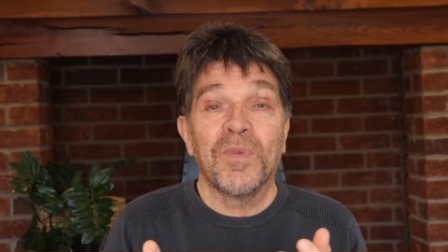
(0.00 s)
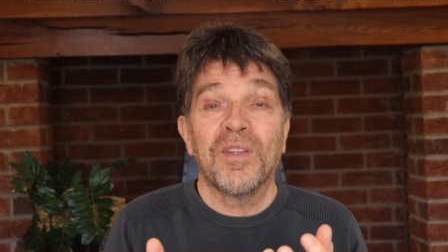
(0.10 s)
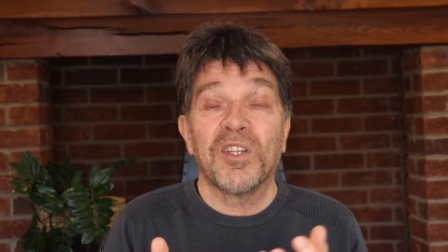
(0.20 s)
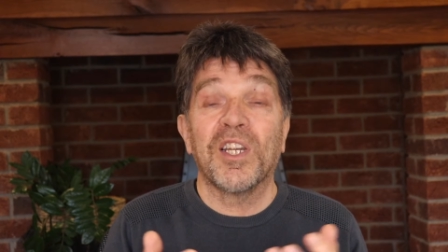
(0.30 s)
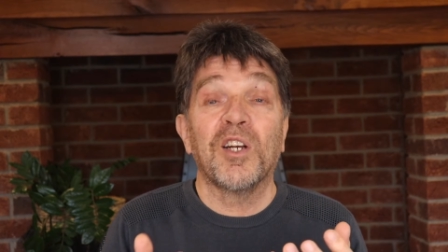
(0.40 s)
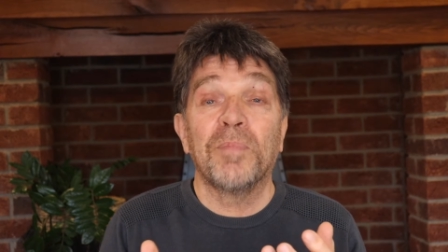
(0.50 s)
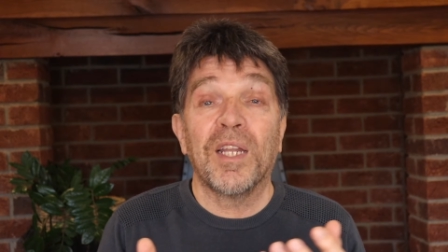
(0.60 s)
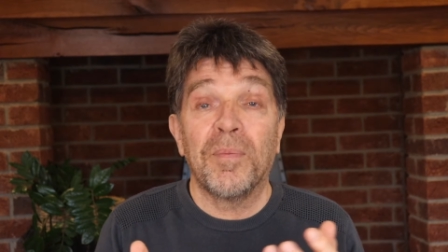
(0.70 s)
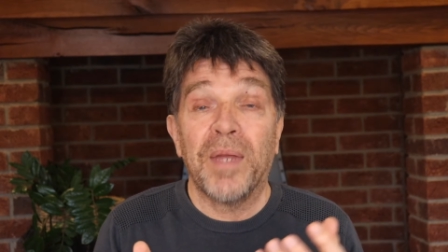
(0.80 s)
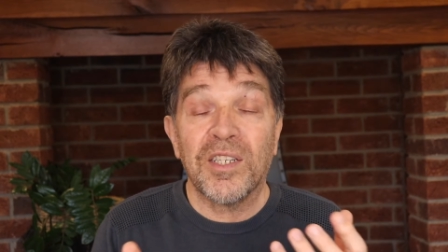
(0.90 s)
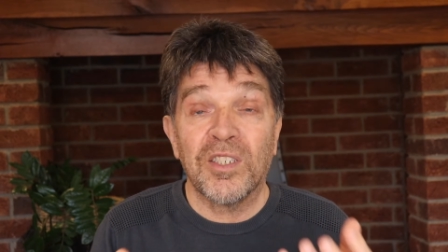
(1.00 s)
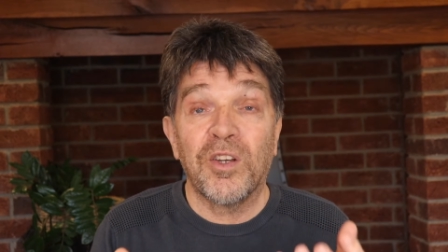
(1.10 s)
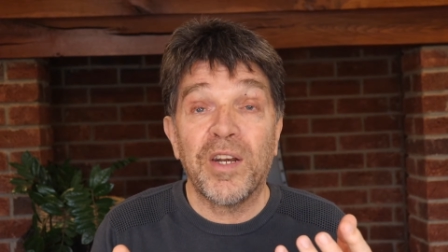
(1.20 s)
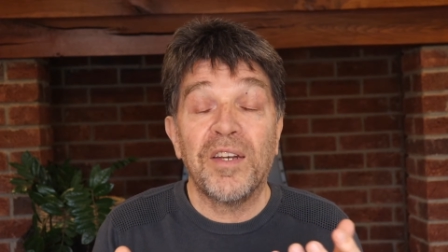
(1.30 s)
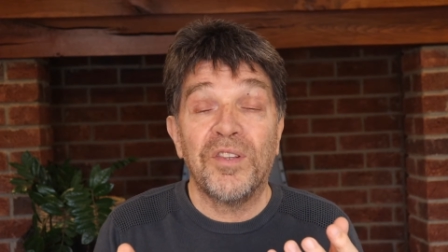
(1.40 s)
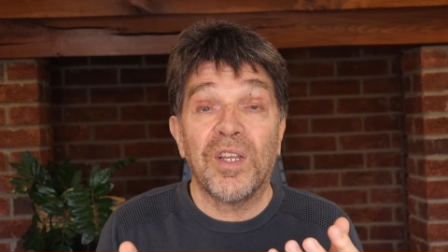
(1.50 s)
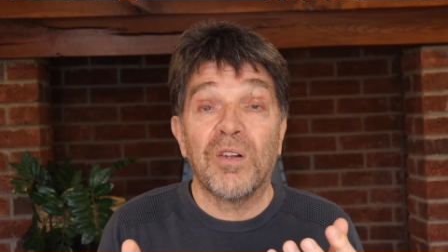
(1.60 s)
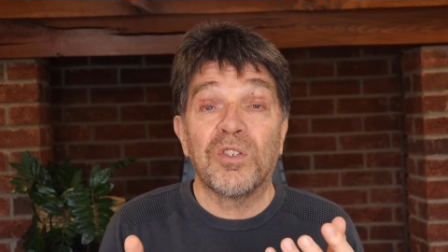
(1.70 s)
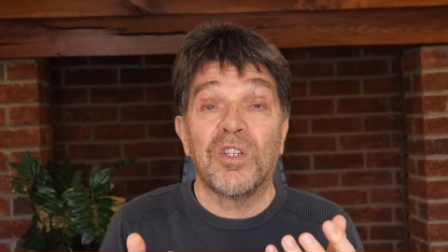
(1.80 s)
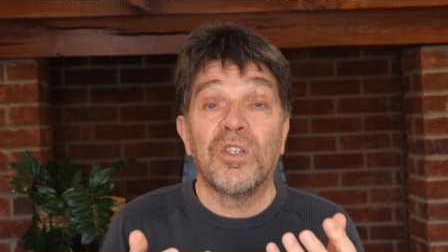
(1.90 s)
The cerebellum hasn't got anything
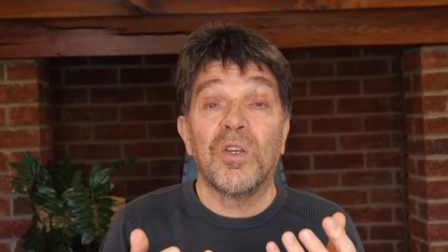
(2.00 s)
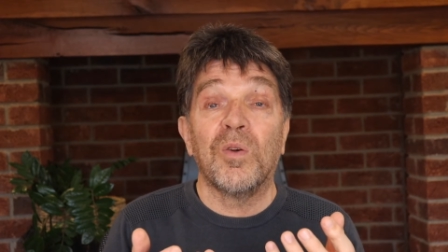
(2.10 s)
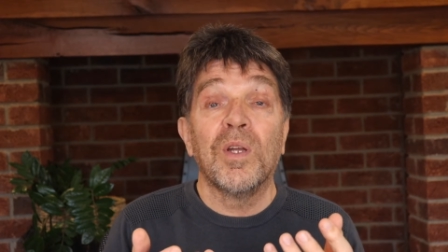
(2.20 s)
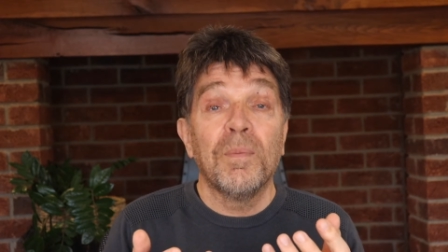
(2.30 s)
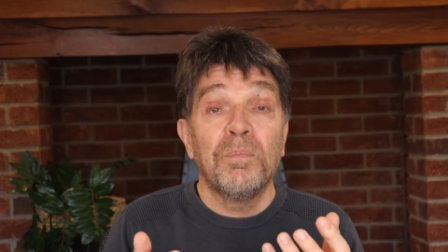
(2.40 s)
else to do.